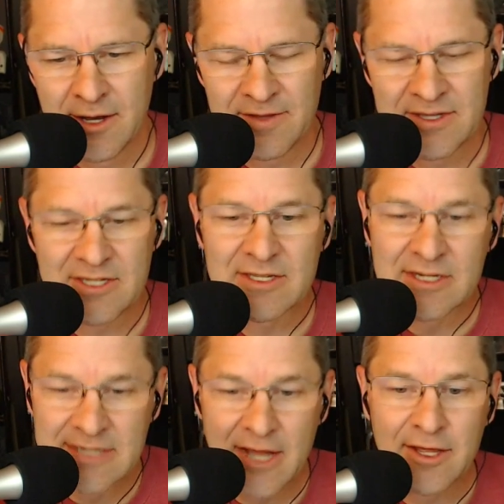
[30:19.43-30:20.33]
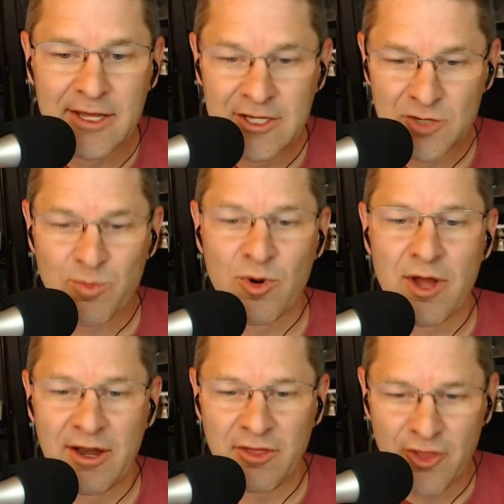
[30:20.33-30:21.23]
this is a Dell
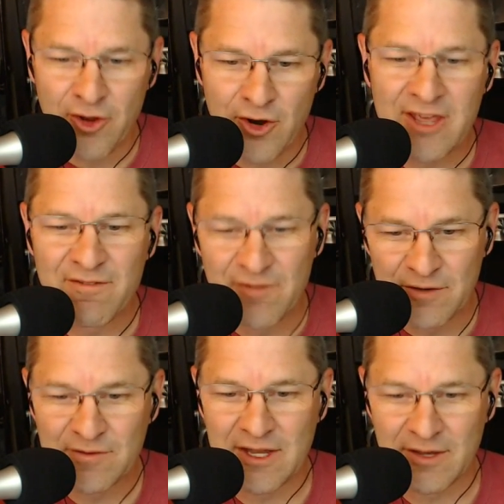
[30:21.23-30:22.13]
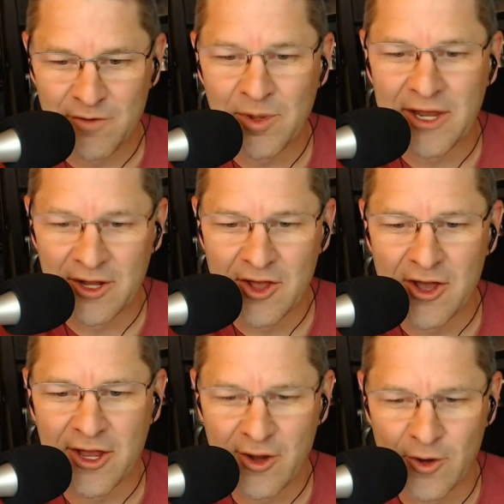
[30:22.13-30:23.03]
Inspiron 3050 if you're playing
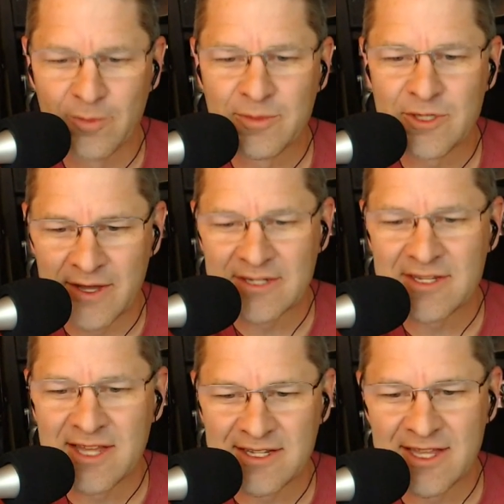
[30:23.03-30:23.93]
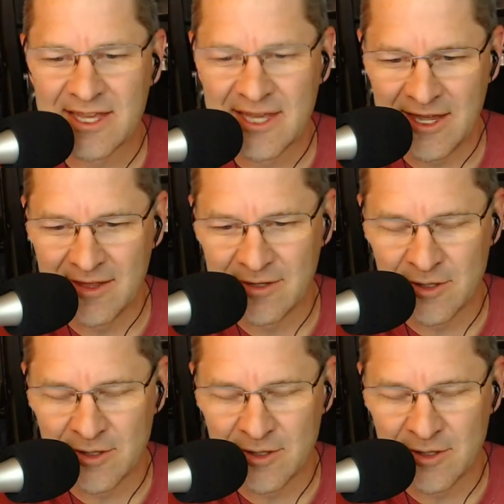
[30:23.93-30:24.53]
along at home. So that's the key. These